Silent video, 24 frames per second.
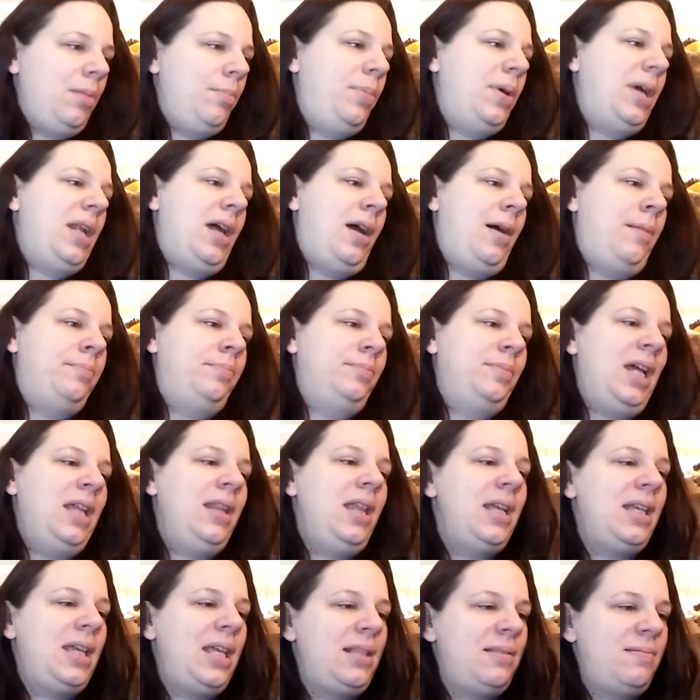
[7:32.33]
But I
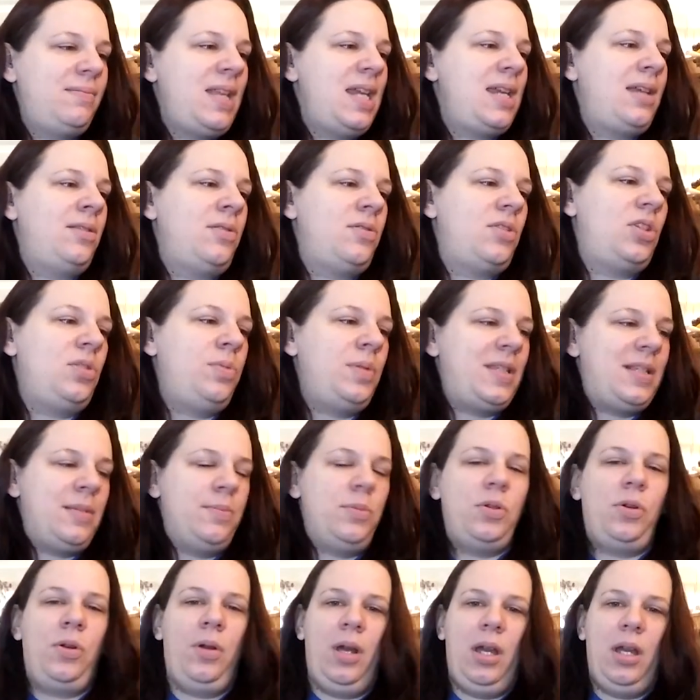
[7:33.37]
like taking those
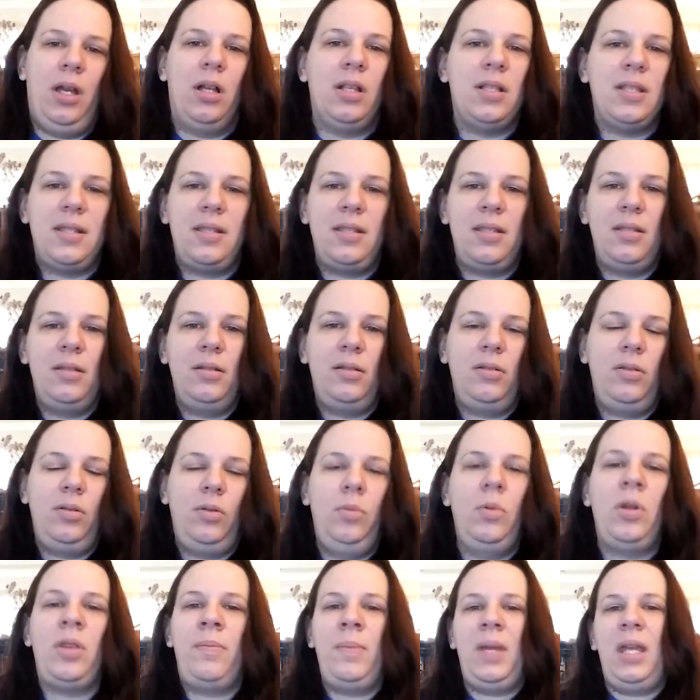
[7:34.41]
twistable crayons
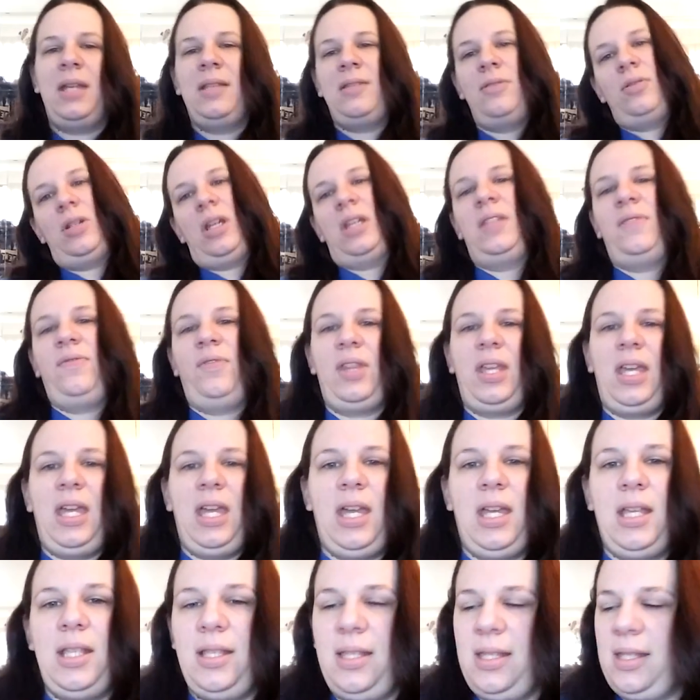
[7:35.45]
with me because they're nice for the
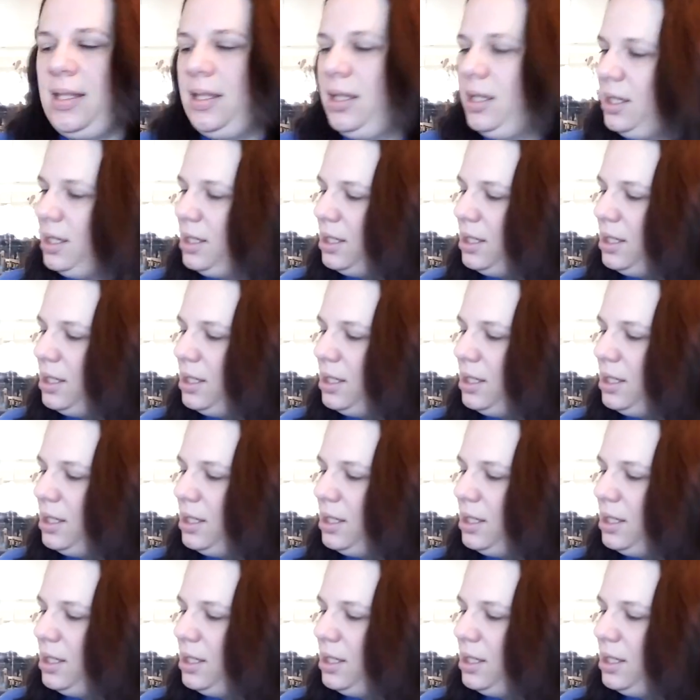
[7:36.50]
kids.